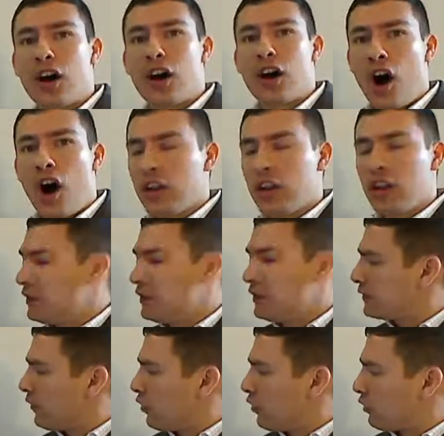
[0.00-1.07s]
all of these
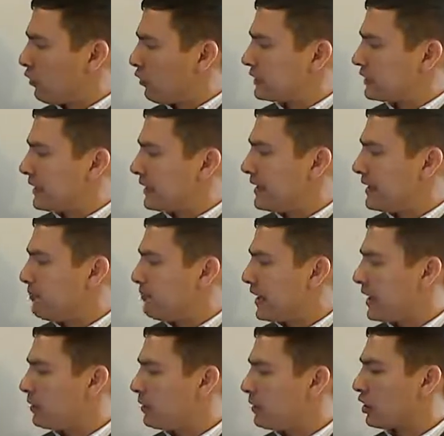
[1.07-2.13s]
photographs, I think,
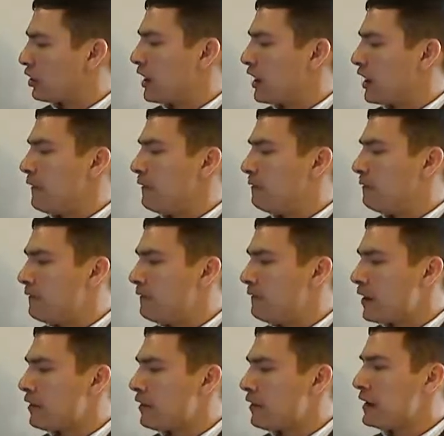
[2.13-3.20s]
make the book
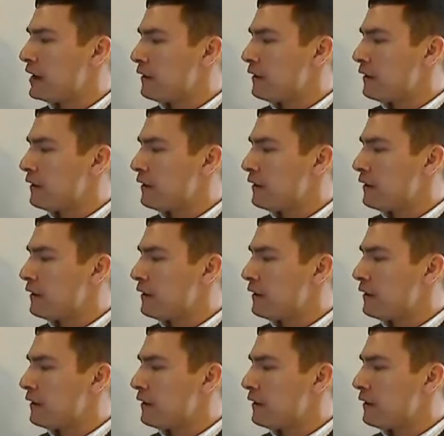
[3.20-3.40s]
very,